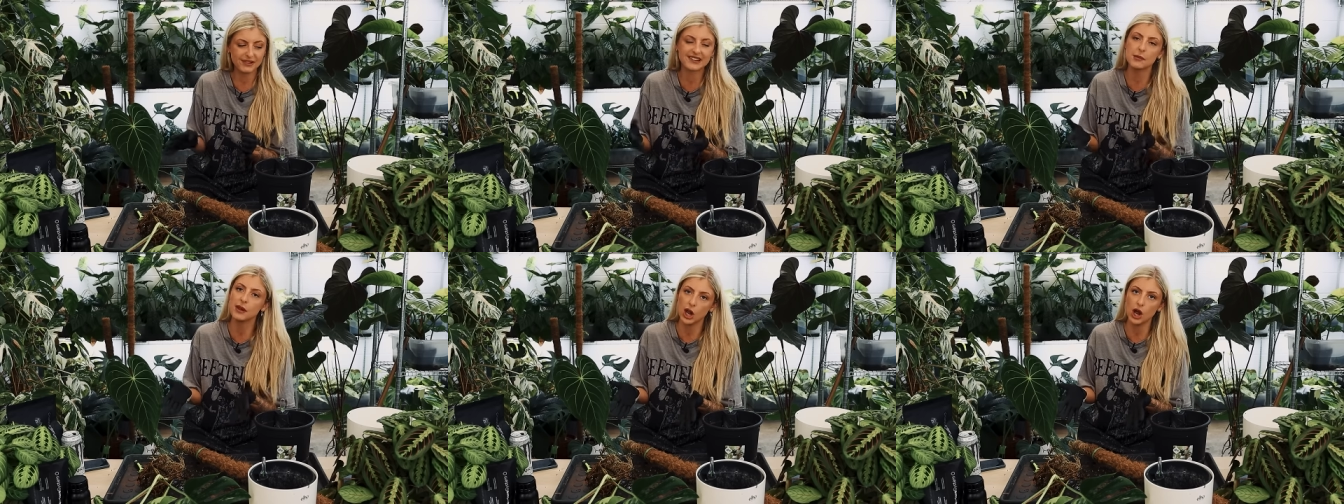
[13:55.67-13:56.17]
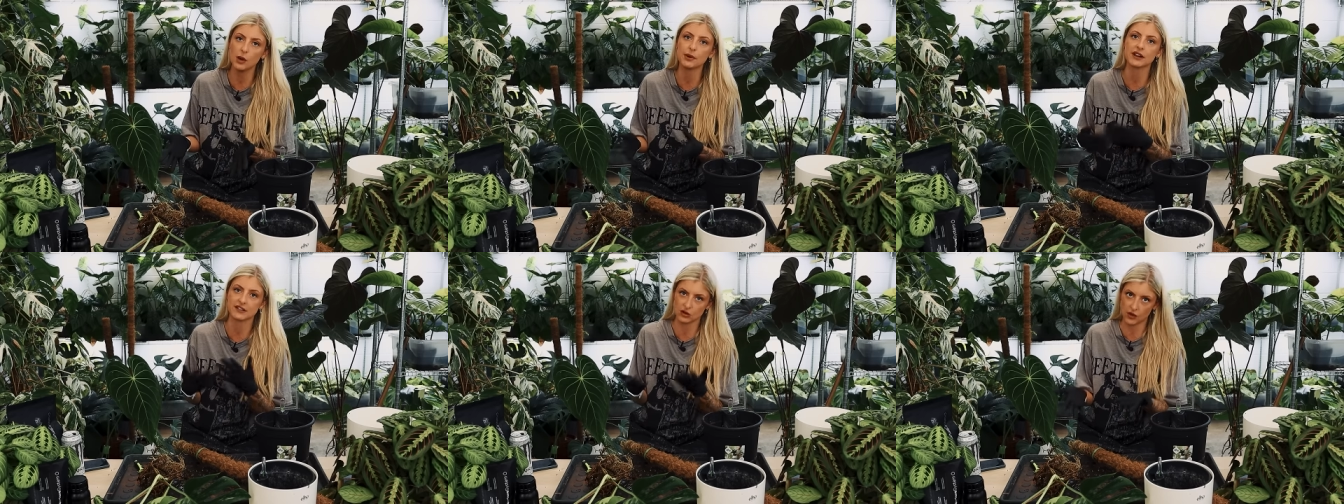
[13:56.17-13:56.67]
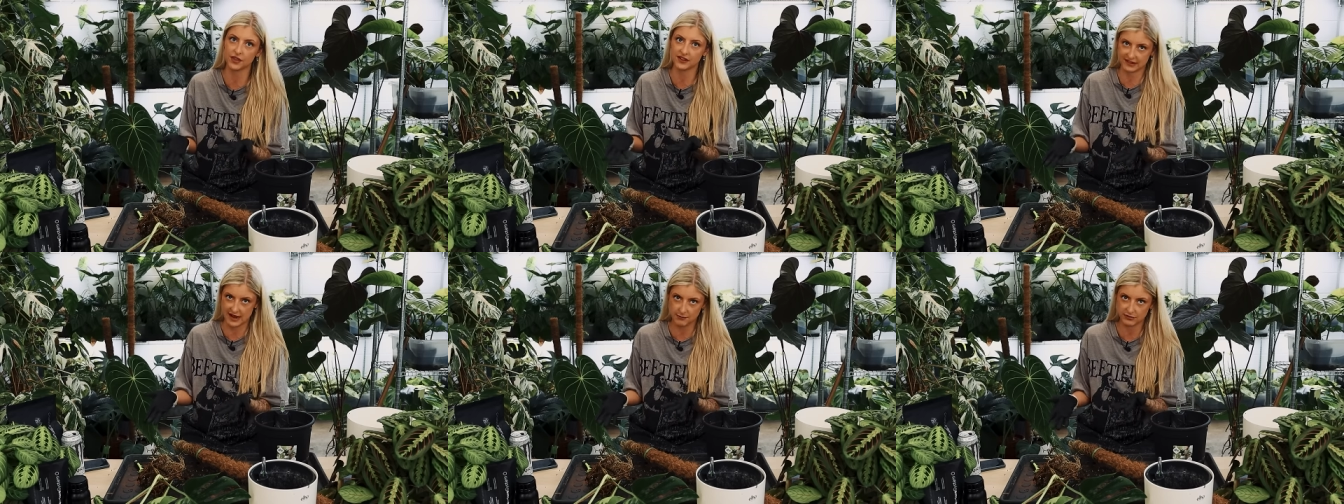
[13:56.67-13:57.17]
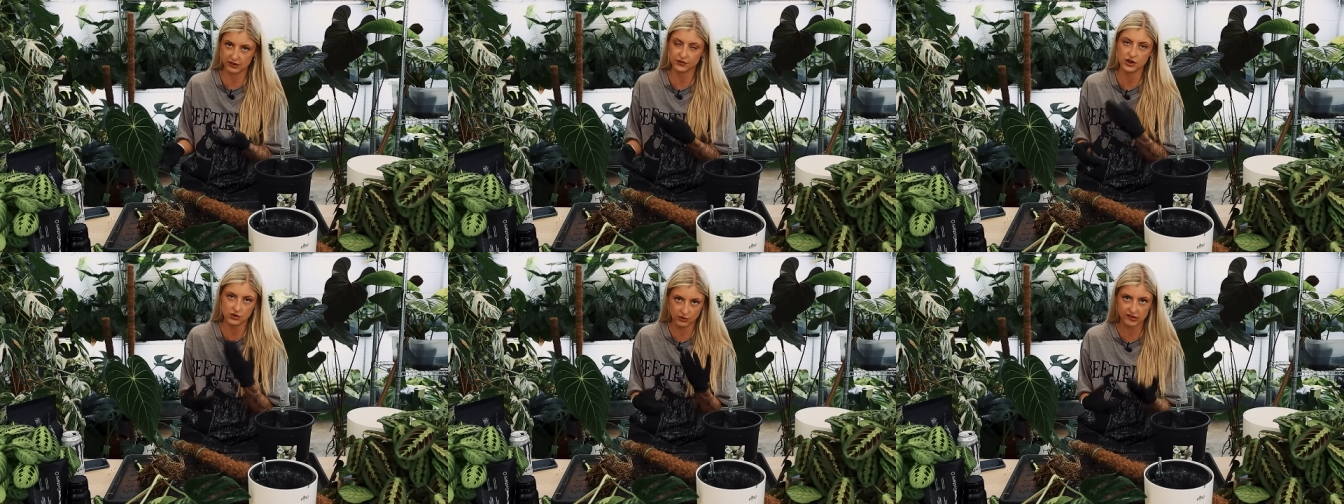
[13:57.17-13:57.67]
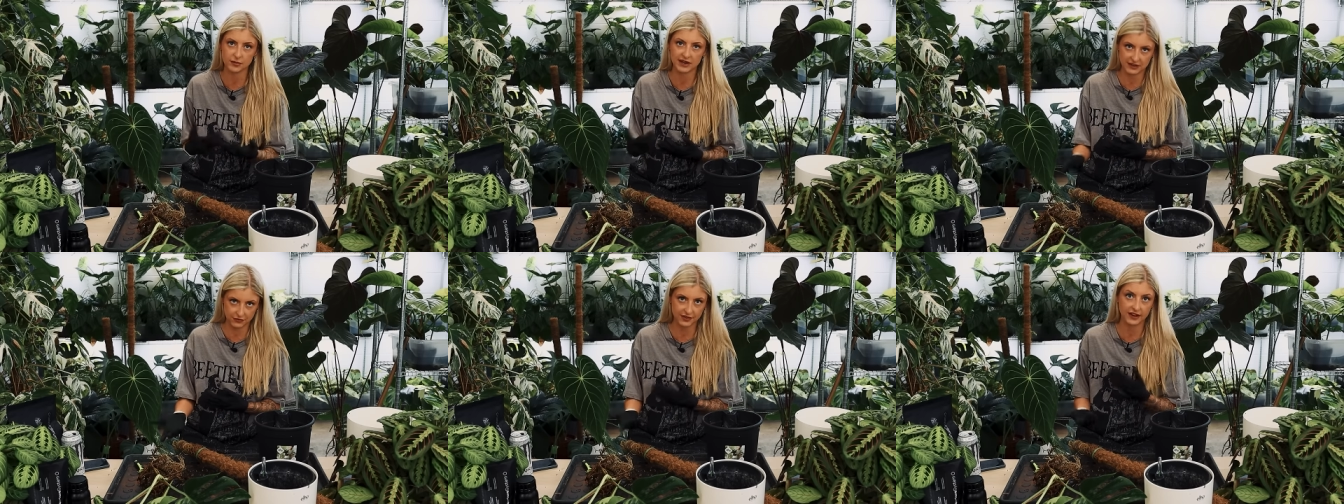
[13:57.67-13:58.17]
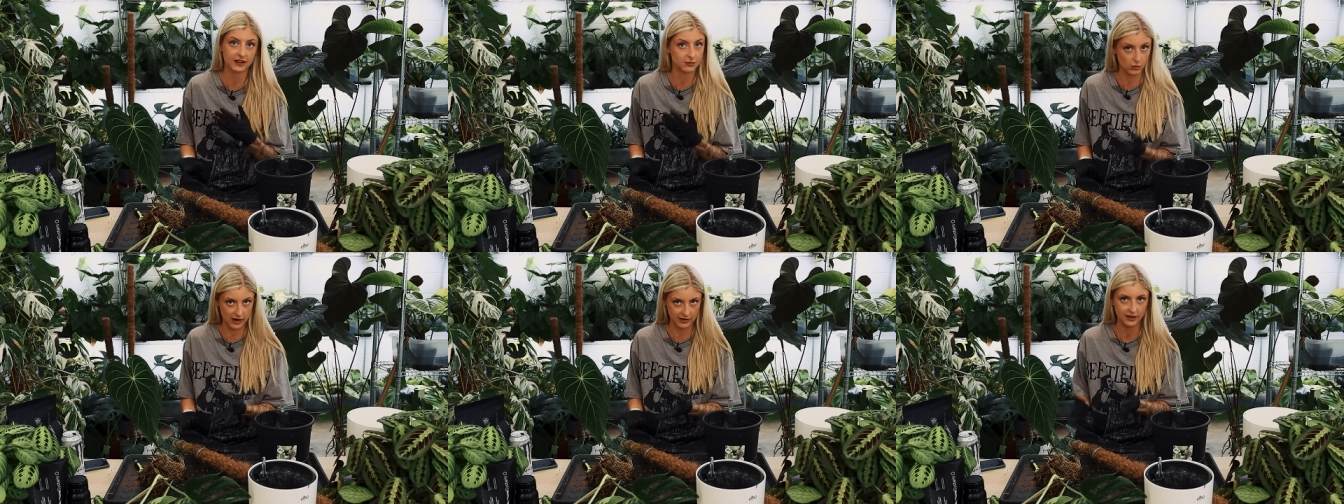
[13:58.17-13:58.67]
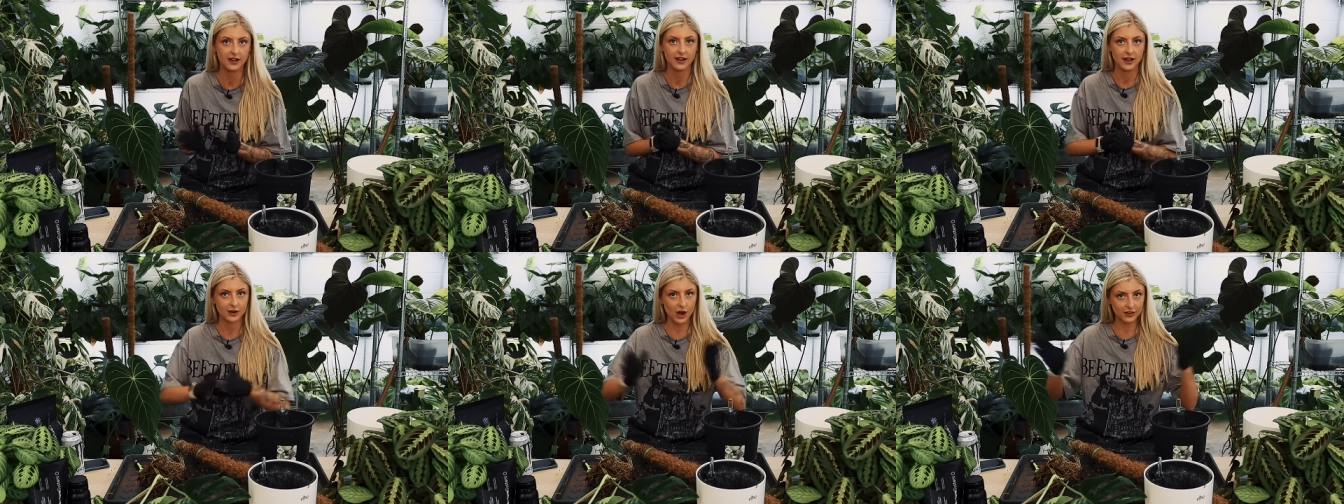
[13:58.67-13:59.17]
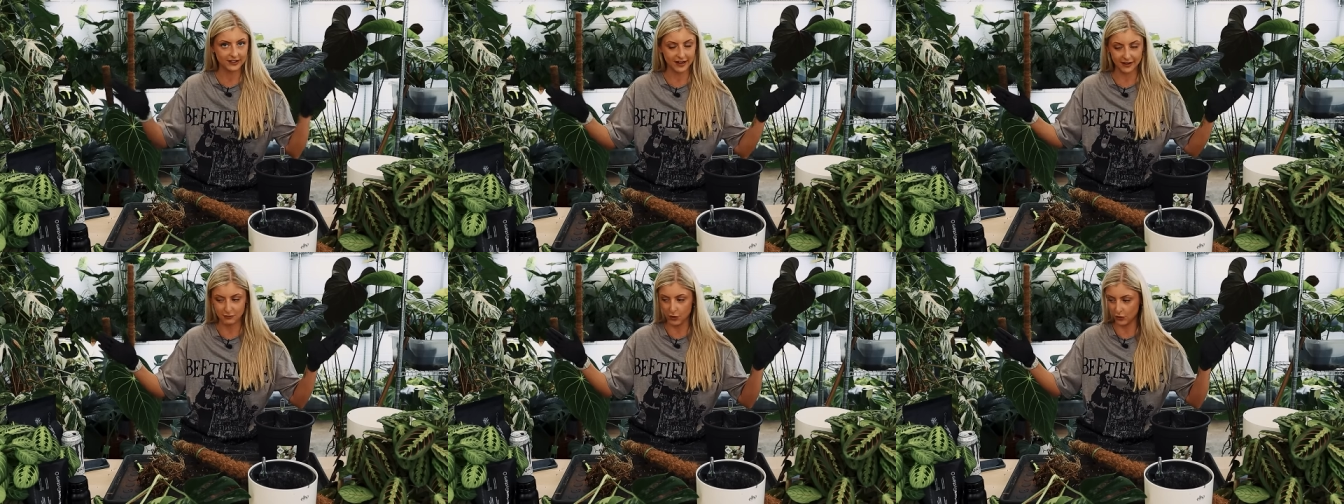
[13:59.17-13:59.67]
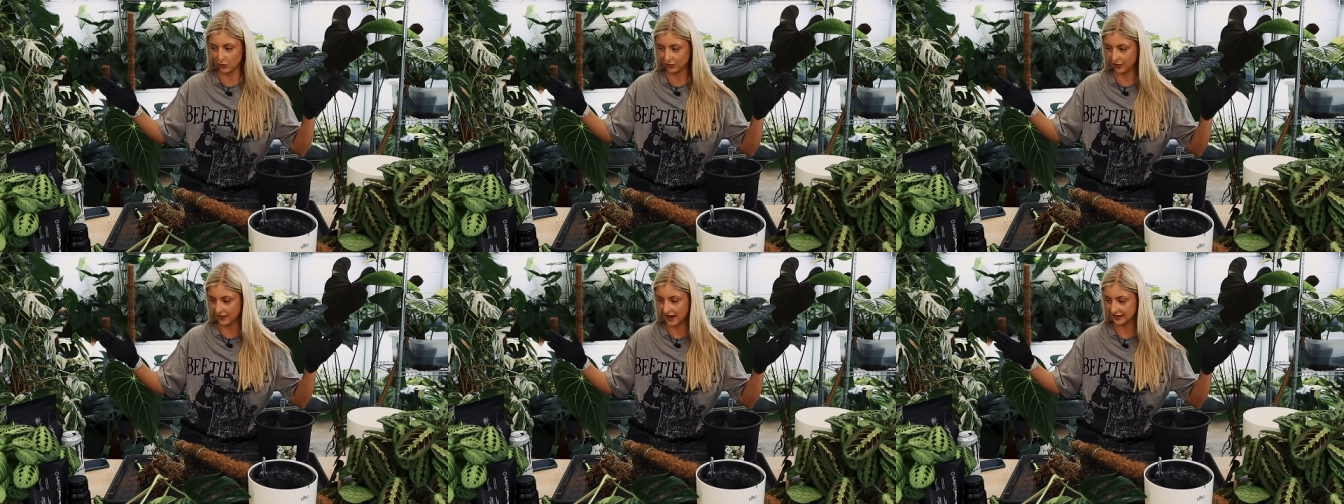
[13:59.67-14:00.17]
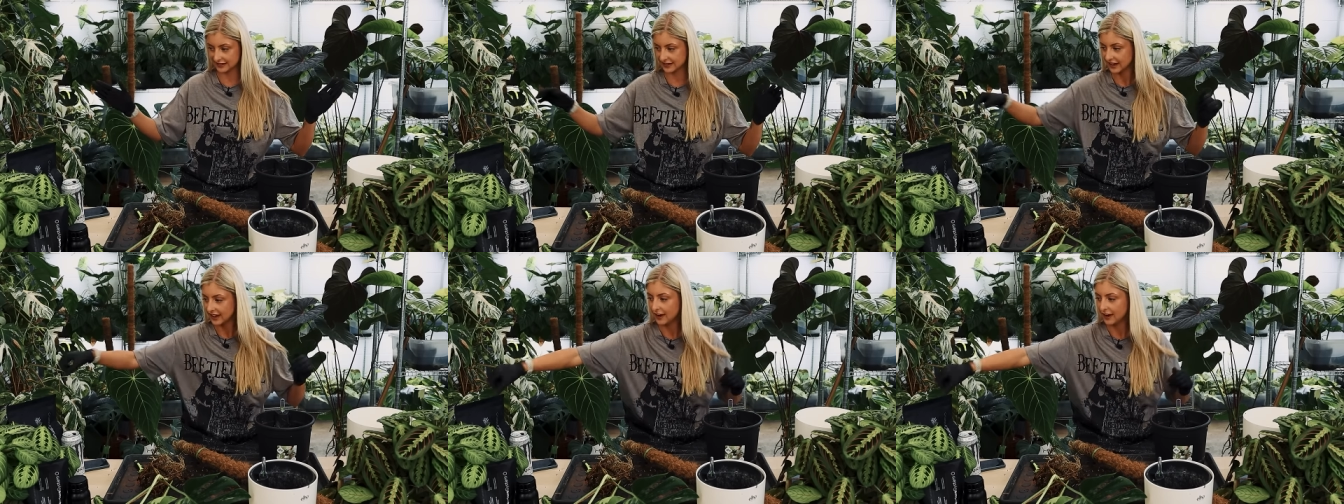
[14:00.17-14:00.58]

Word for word: similar, but it's not the same. So if you notice something different, that is why. Can't say any more other than that.